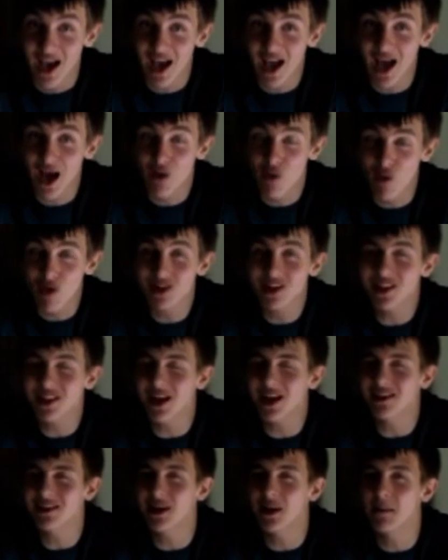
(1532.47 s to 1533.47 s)
I really
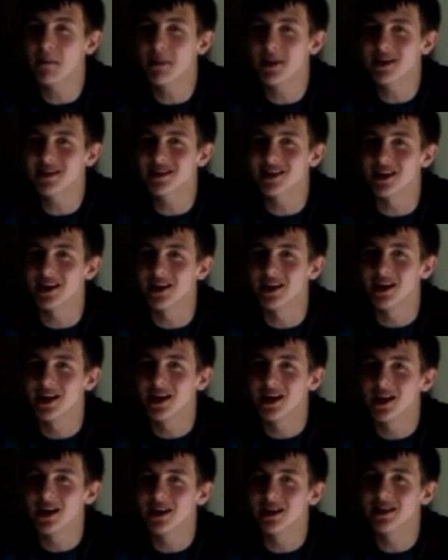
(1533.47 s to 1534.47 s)
liked how Missy
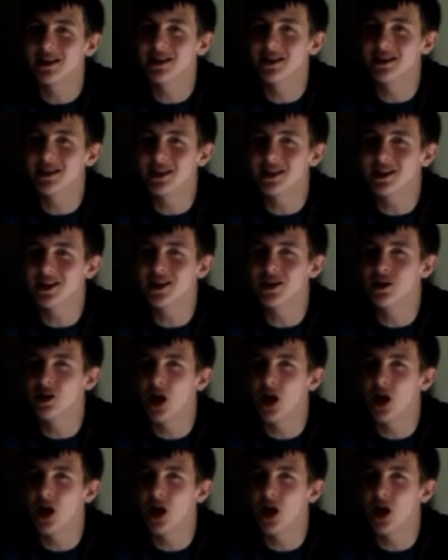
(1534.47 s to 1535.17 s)
didn't